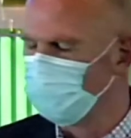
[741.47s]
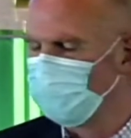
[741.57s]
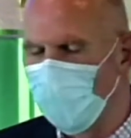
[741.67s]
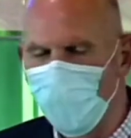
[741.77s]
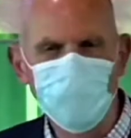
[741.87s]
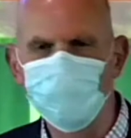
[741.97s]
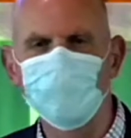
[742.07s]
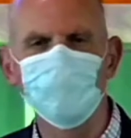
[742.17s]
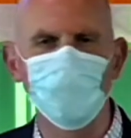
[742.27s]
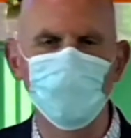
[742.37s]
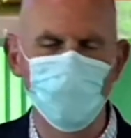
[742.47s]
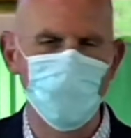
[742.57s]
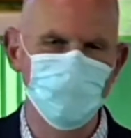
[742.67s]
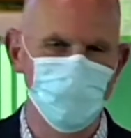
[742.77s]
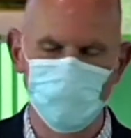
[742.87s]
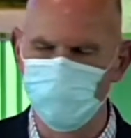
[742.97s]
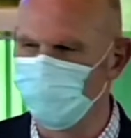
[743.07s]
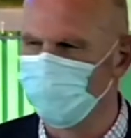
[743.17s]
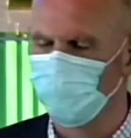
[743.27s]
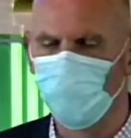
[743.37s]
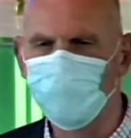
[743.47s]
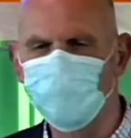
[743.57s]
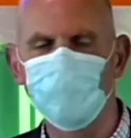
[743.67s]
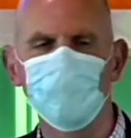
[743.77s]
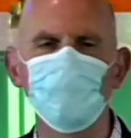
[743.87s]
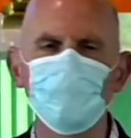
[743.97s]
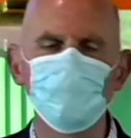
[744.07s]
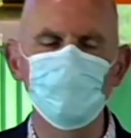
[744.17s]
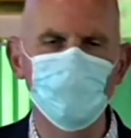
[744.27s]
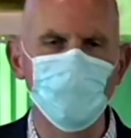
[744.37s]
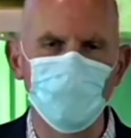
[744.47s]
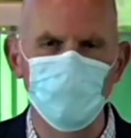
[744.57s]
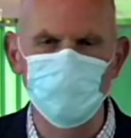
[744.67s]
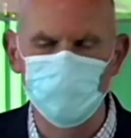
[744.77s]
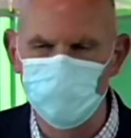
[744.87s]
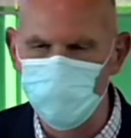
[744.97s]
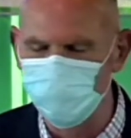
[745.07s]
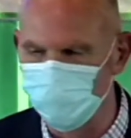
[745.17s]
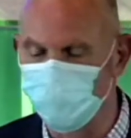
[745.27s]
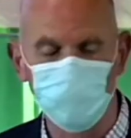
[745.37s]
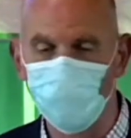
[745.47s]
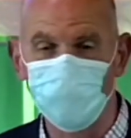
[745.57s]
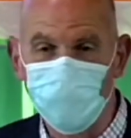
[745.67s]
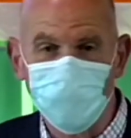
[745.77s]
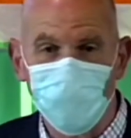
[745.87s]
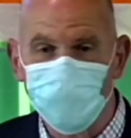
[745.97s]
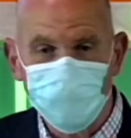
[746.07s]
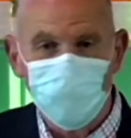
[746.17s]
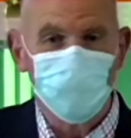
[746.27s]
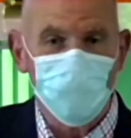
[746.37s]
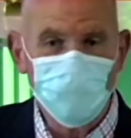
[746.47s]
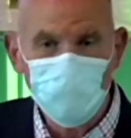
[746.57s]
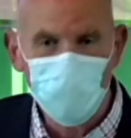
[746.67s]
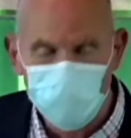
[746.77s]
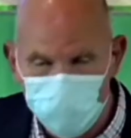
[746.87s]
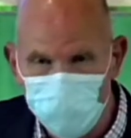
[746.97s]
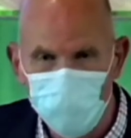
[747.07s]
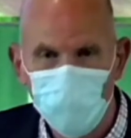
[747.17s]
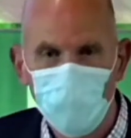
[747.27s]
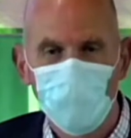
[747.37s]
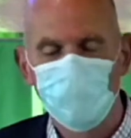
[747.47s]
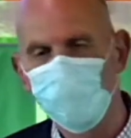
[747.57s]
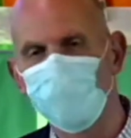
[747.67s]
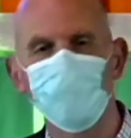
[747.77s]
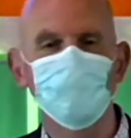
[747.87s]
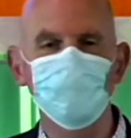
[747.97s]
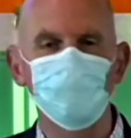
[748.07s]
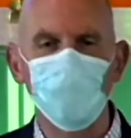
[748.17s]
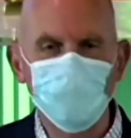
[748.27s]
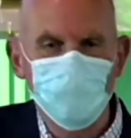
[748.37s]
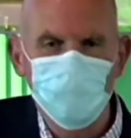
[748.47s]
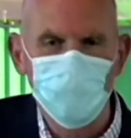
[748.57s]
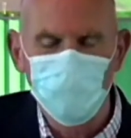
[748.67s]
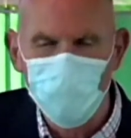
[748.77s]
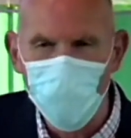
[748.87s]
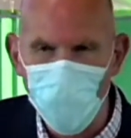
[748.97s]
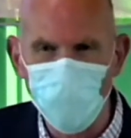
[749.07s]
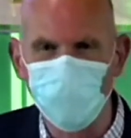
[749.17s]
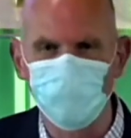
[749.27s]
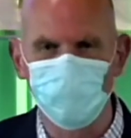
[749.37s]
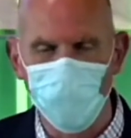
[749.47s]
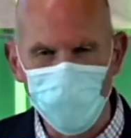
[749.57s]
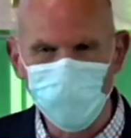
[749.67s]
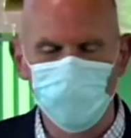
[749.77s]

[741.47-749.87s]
Well, why does he say that to them? Why does he use the image of fishers? Well, because they're fishermen. So it speaks to their heart, right?